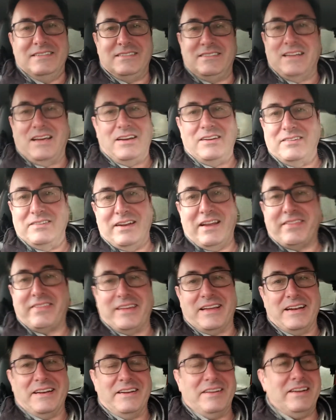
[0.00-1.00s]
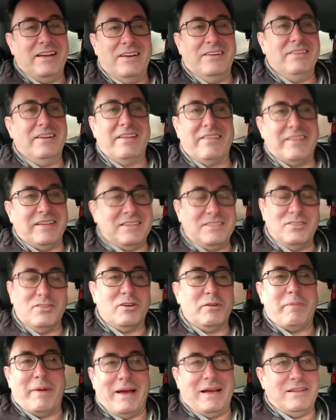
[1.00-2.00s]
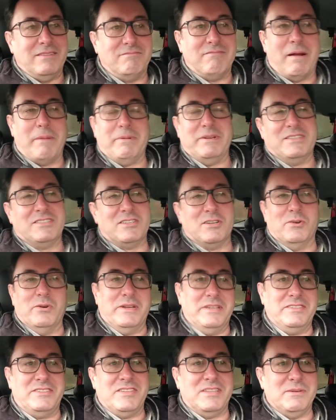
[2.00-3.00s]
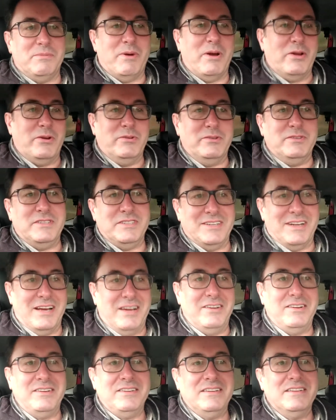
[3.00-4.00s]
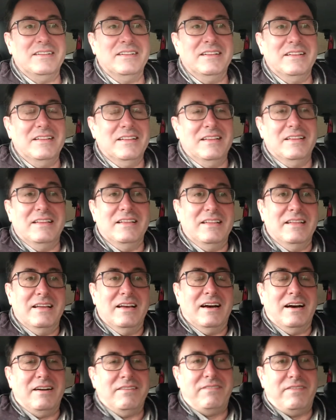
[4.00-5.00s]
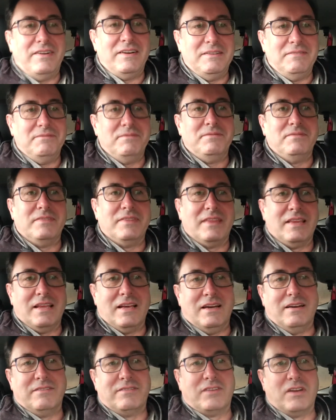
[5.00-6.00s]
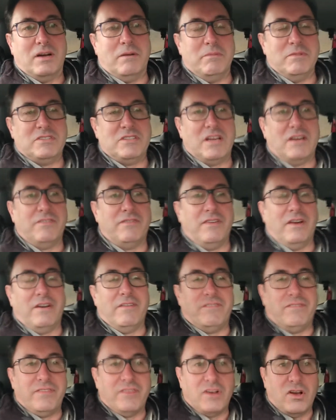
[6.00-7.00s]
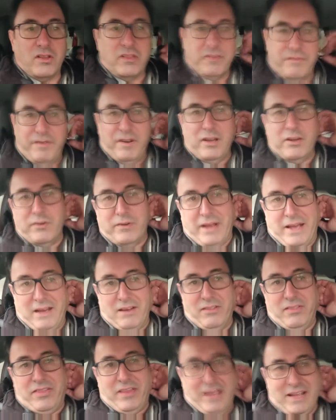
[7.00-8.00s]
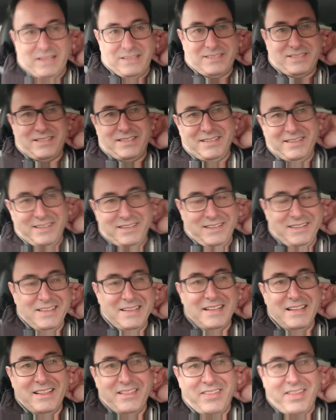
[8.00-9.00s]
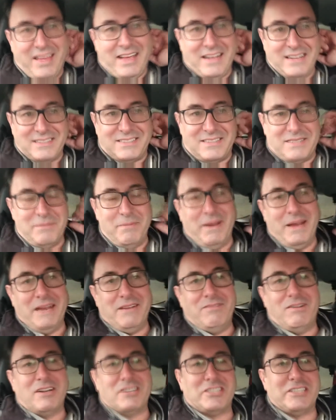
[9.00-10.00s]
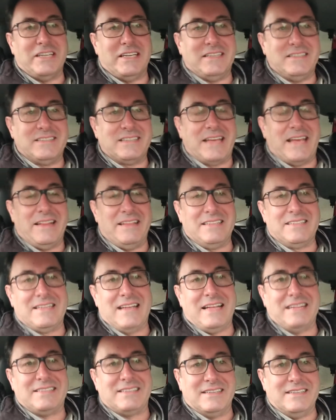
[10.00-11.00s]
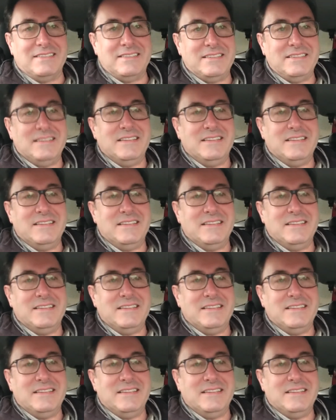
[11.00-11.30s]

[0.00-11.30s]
So nothing, you know, nothing. Talk about rubbing salt into the wound, you know. I've got the flu now. Thanks to me rushing in to get this letter,